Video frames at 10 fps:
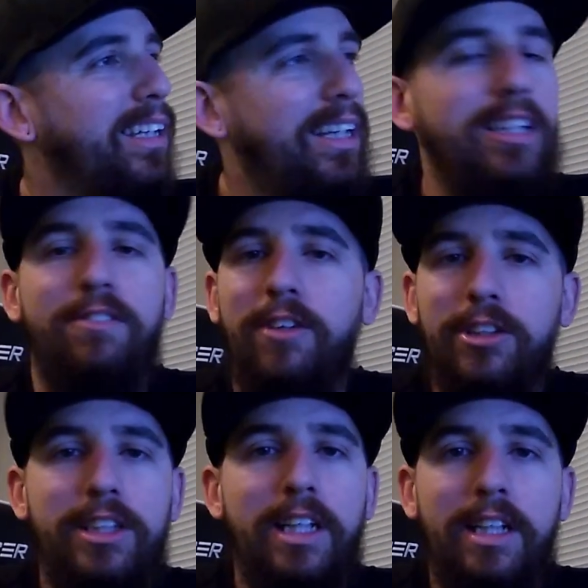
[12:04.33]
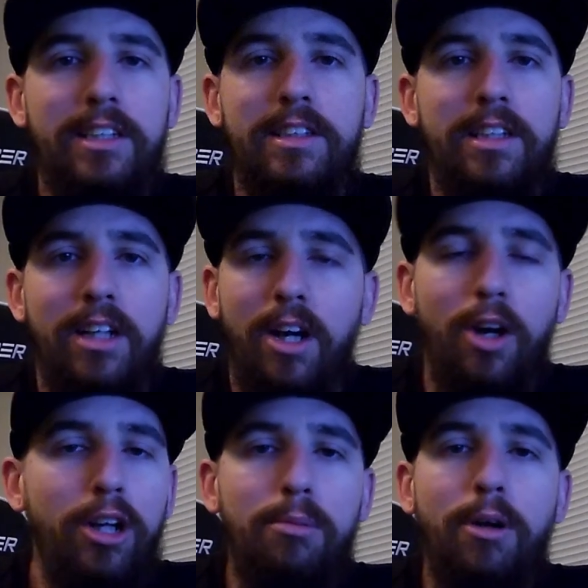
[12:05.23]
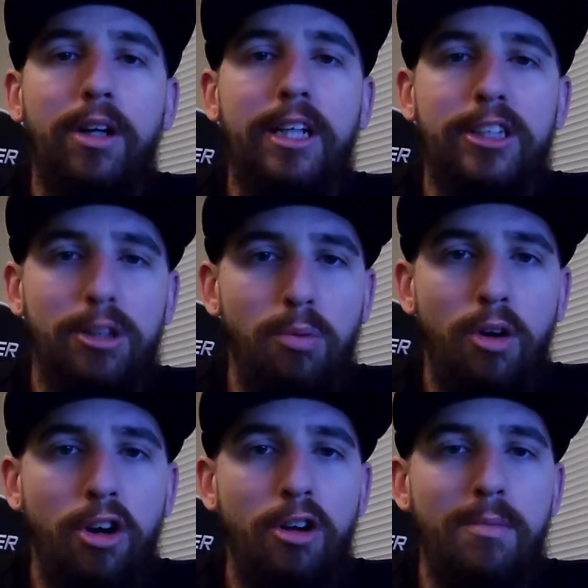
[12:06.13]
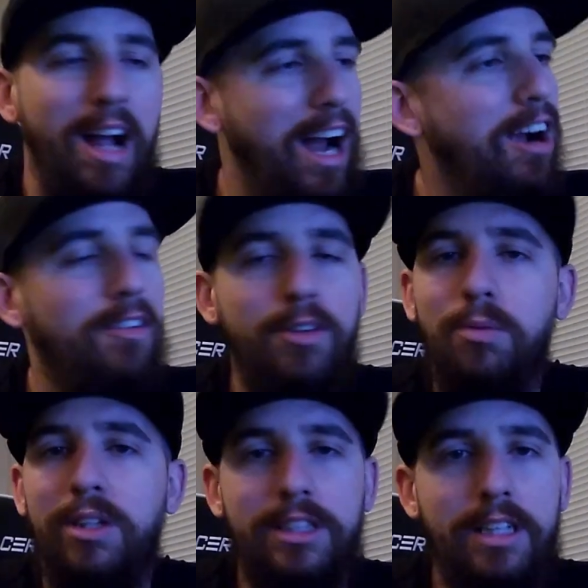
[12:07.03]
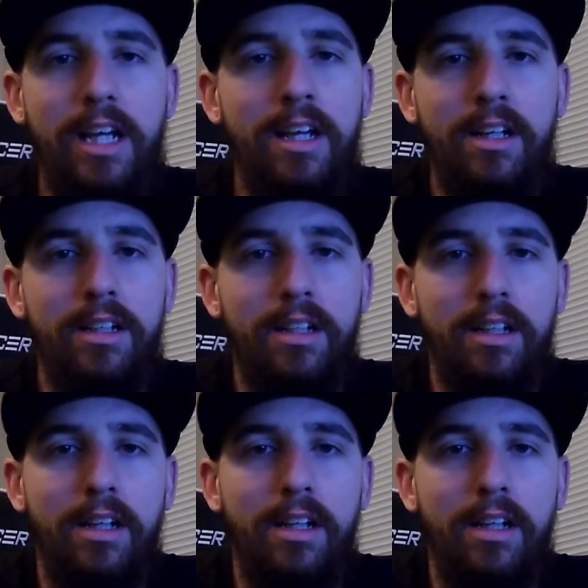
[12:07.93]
Get the first tickets. Early bird gets the worm. However you want to say it.